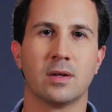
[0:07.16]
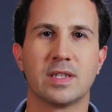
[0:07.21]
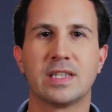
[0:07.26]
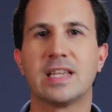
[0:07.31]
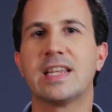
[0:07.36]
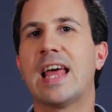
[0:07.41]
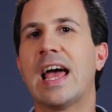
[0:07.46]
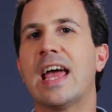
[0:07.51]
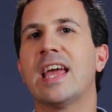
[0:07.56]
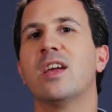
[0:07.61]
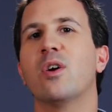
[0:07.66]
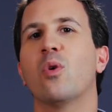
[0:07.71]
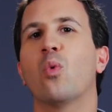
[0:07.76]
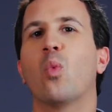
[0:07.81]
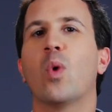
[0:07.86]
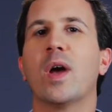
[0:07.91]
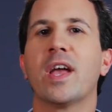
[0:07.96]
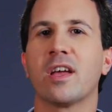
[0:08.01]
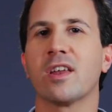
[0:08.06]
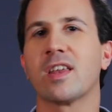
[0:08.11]
Today,
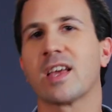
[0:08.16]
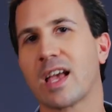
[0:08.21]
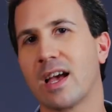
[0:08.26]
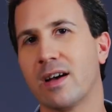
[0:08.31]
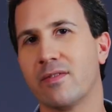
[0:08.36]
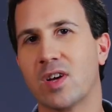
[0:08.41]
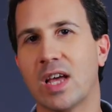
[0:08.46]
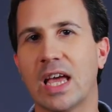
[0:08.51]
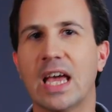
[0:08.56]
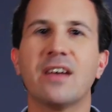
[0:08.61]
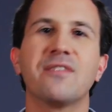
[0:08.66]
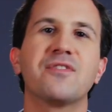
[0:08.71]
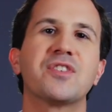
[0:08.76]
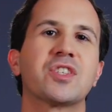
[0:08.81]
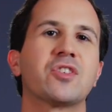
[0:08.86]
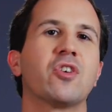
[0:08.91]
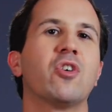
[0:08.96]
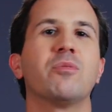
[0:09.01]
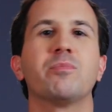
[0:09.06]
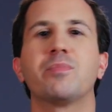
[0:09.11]
we're gonna cover
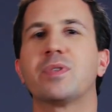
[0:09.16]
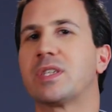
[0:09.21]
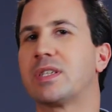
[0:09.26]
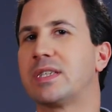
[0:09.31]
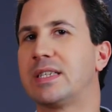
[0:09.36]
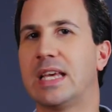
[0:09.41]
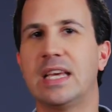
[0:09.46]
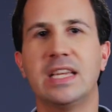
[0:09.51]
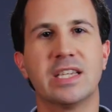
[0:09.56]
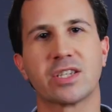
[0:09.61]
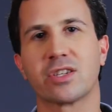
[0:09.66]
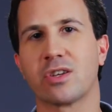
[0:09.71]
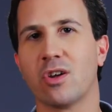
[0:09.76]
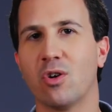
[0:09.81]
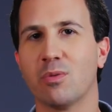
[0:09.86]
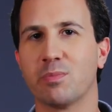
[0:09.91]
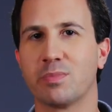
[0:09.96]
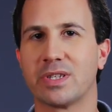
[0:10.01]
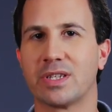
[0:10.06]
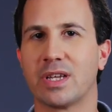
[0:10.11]
f-stops,
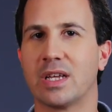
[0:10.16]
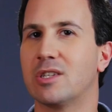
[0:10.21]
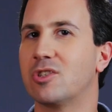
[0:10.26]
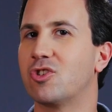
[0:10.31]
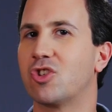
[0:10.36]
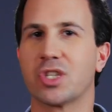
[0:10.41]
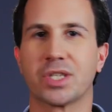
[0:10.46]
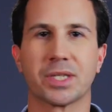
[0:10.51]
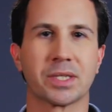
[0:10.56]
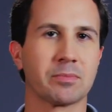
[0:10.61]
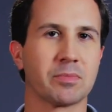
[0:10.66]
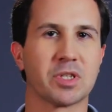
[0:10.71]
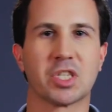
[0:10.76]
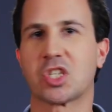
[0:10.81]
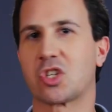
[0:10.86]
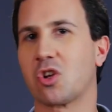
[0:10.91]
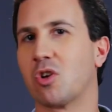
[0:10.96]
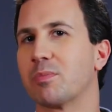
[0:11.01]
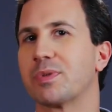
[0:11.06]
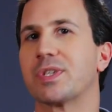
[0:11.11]
t-stops, and just
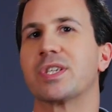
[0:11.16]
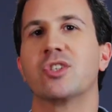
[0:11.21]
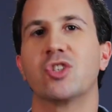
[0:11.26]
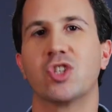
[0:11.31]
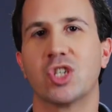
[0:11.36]
stops in